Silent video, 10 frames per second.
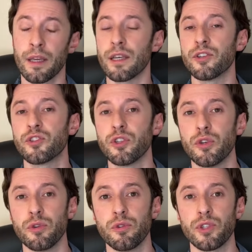is to
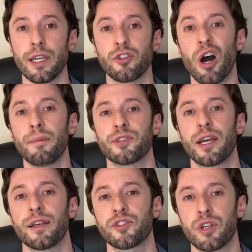use a
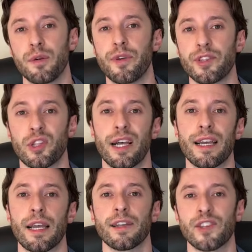domicile service
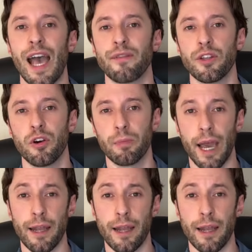like Savvy Nomad.